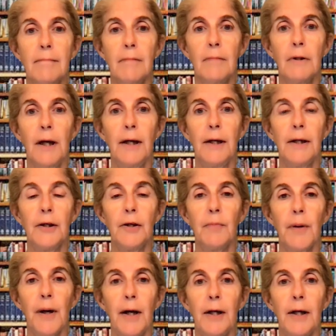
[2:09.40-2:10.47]
letting your
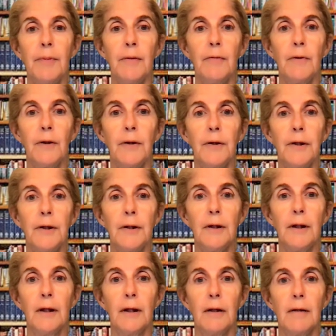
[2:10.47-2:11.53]
body be really
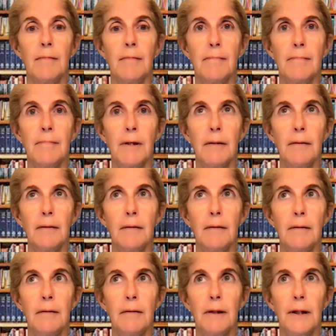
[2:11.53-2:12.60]

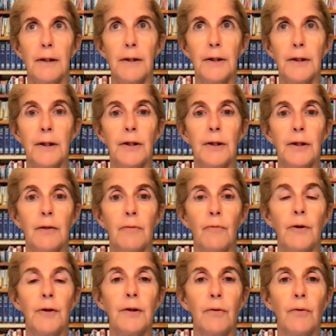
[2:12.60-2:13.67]
consistent
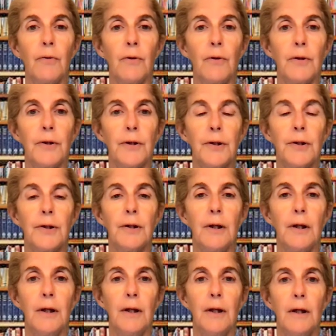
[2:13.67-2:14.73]
with the horse.
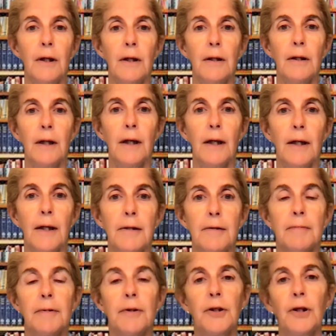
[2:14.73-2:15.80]

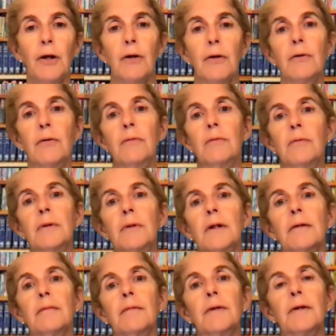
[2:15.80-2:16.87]
And so
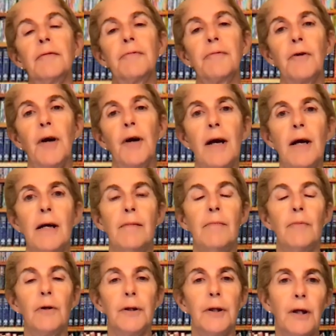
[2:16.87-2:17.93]
the frame
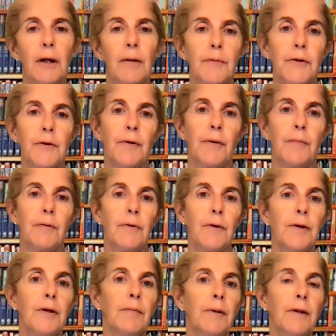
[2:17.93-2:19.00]
really comes from the
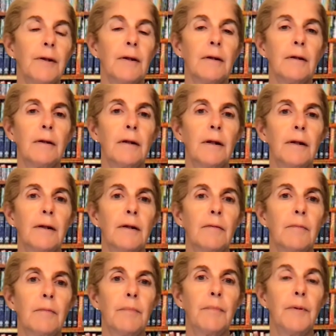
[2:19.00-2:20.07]
rhythm and
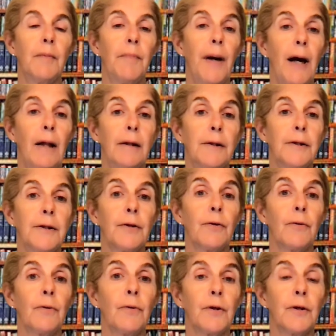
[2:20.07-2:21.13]
the balance of the
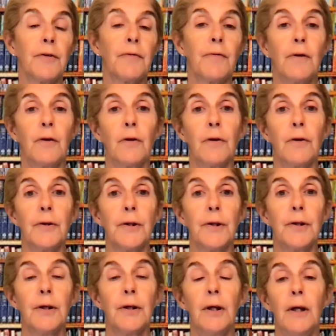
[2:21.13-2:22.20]
horse
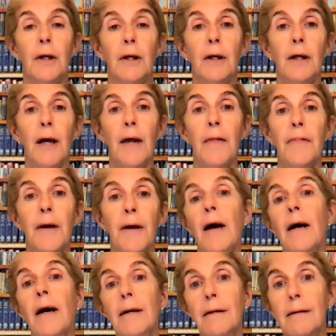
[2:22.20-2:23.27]
first, and
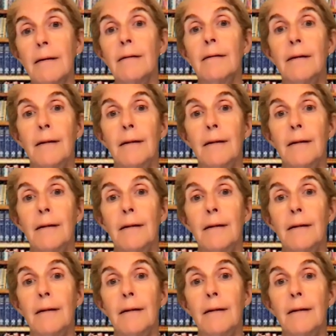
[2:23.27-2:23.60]
then